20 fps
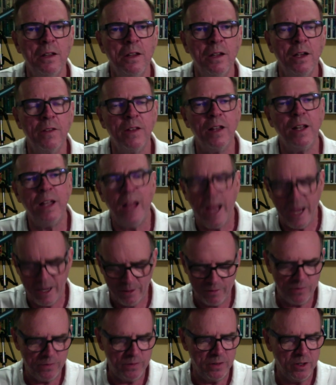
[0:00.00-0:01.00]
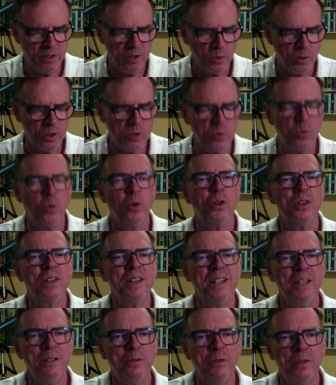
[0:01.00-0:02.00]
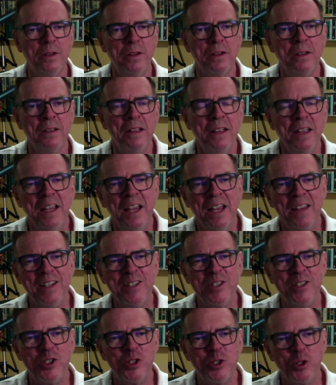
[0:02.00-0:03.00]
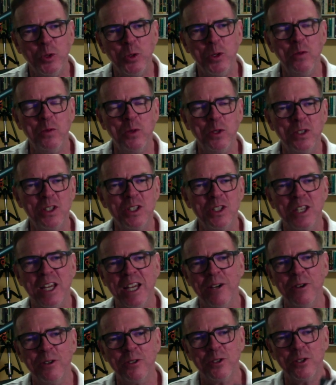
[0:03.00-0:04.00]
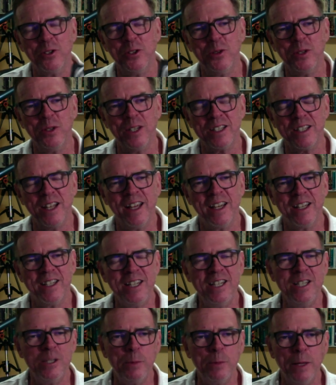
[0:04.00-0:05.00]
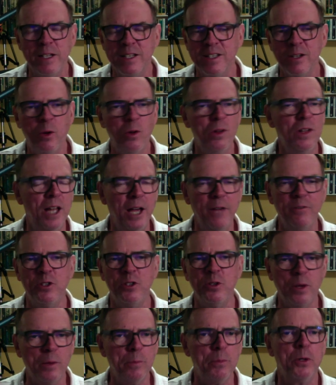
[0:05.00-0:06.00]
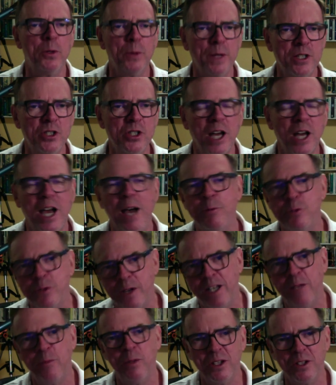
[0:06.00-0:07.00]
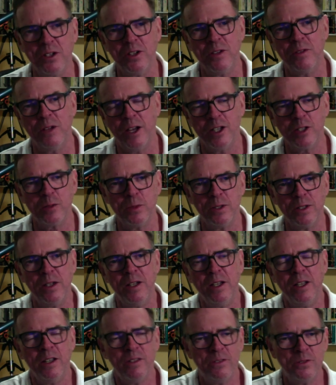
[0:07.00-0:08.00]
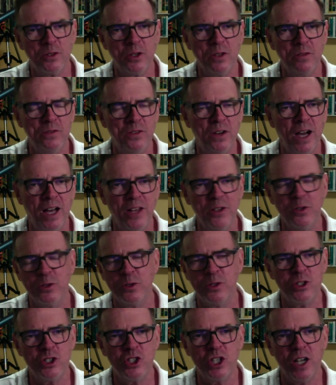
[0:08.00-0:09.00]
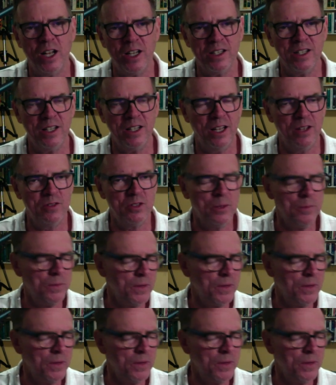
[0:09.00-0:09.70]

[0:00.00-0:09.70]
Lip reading: and that life was worth living. And that's sort of what this character Louis is like, is he spent his whole life doing boring jobs, trying to be a good husband, good father to this child he loves.